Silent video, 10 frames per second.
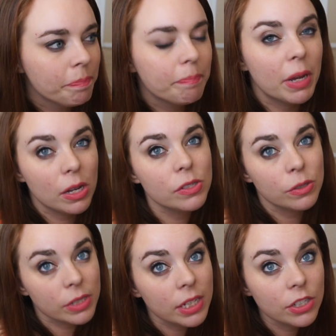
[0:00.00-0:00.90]
but also
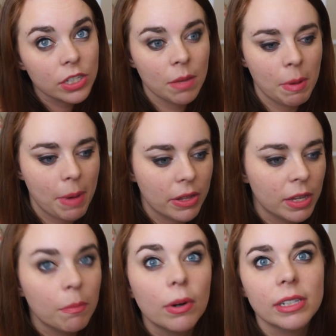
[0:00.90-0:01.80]
teach them about the
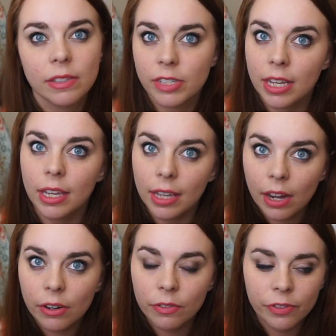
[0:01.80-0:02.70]
importance of taking
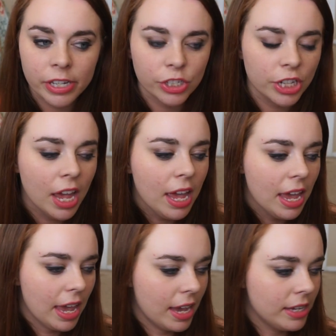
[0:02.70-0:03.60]
care of fish
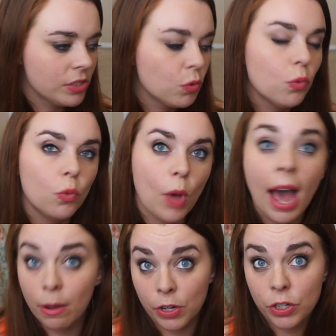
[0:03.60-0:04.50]
and
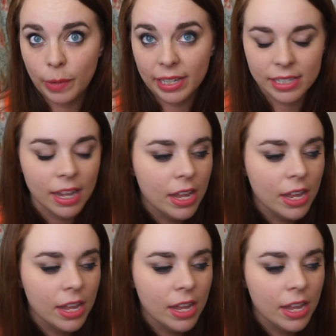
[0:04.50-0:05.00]
how to do it.